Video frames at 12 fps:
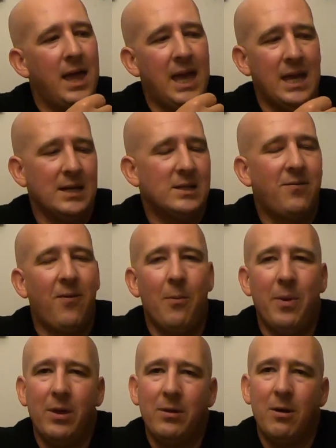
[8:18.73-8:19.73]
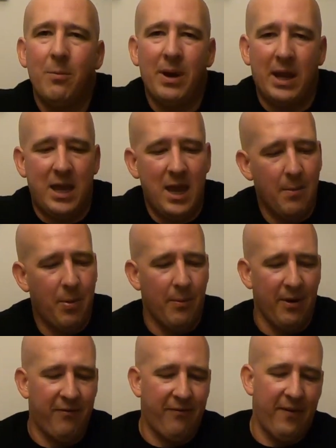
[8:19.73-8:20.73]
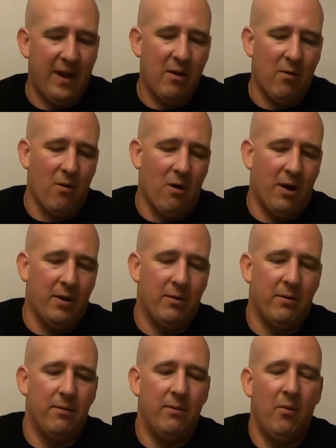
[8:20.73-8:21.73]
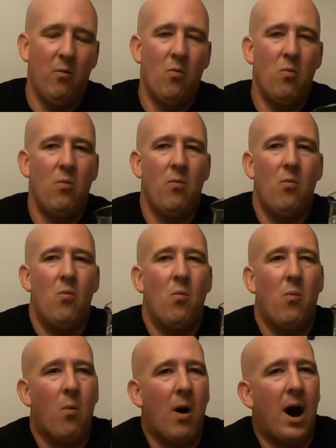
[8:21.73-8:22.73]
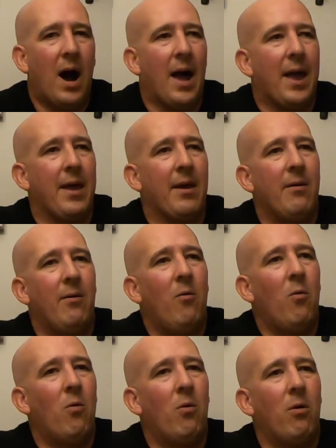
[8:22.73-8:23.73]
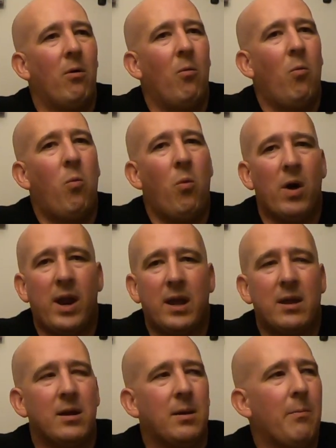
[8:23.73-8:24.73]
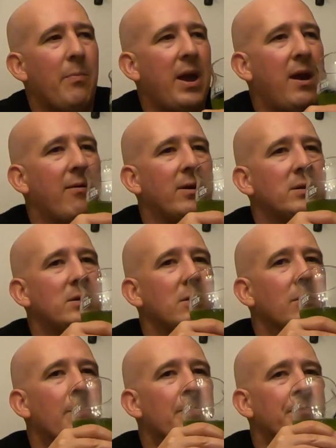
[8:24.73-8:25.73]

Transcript: it's familiar, but I can't put my finger on why or what I can compare it to.